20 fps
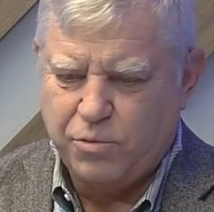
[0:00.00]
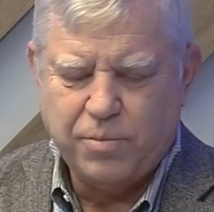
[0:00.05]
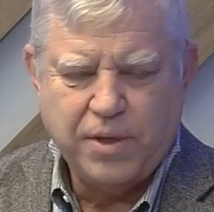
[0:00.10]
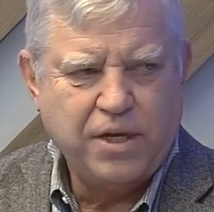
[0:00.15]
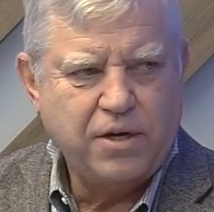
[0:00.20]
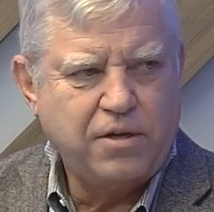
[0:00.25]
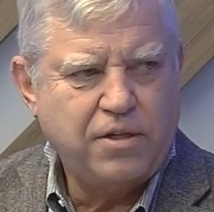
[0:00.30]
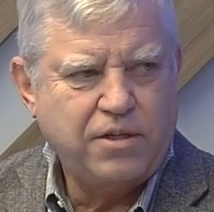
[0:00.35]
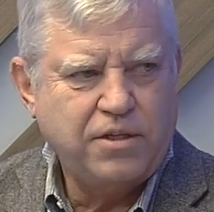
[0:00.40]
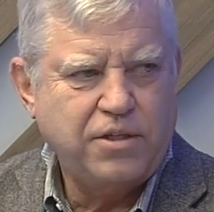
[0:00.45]

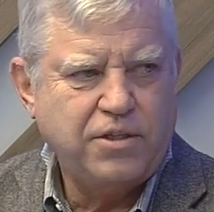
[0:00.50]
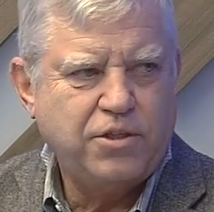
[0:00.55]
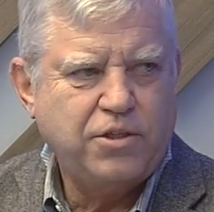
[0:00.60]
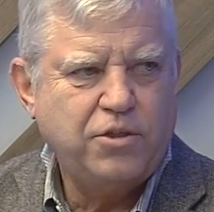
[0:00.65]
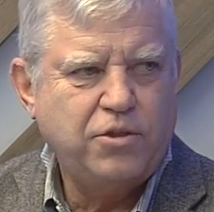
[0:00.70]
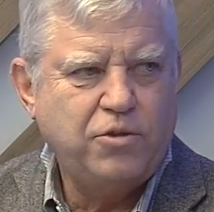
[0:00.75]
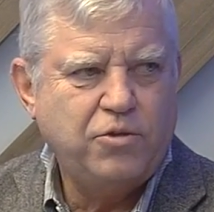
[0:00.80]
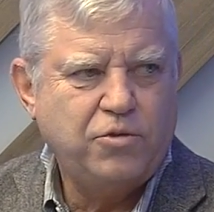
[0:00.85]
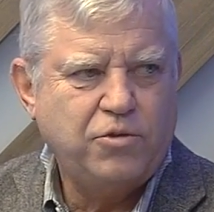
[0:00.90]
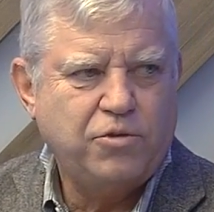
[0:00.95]
medical
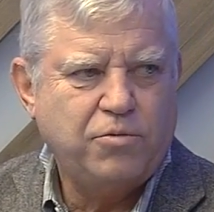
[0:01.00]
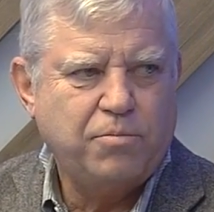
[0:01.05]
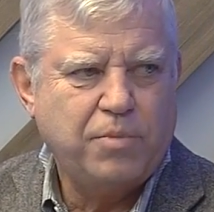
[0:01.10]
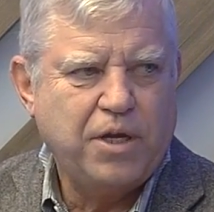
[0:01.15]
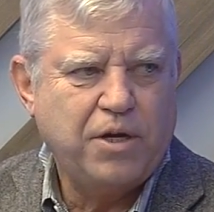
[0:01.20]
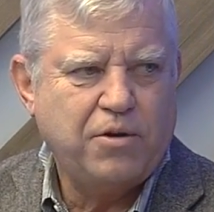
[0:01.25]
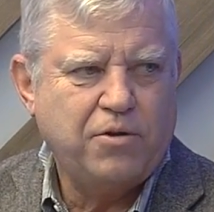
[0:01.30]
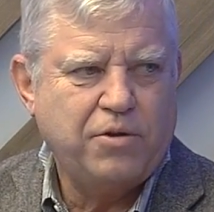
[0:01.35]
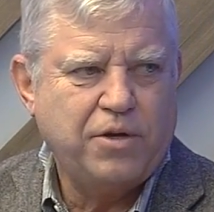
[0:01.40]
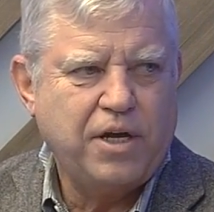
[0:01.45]
issues and
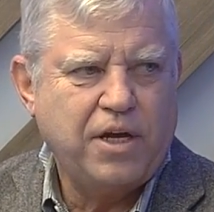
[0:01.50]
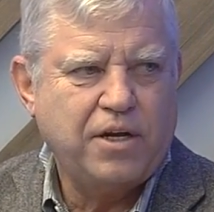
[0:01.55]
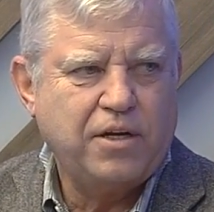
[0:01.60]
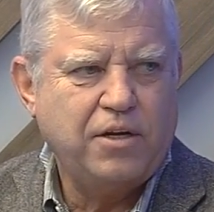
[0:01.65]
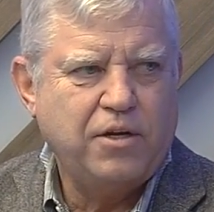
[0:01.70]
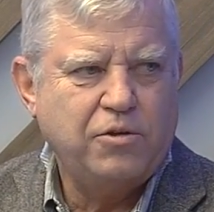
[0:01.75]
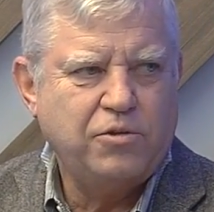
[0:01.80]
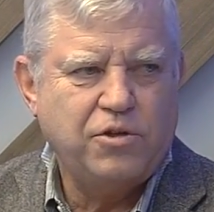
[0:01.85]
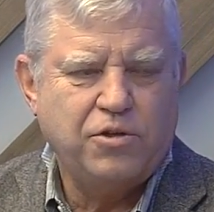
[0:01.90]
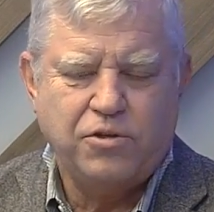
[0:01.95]
medical
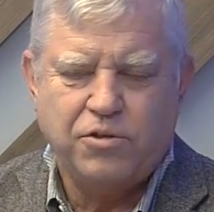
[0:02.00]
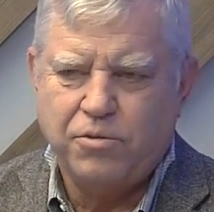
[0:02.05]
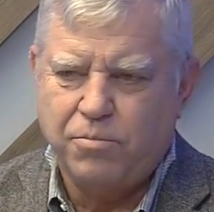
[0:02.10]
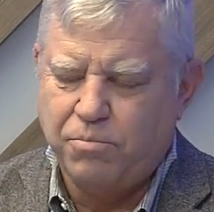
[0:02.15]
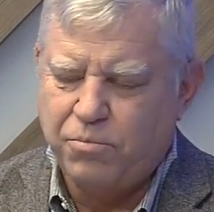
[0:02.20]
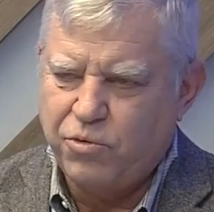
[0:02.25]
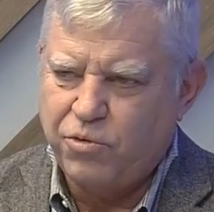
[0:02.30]
diagnosis and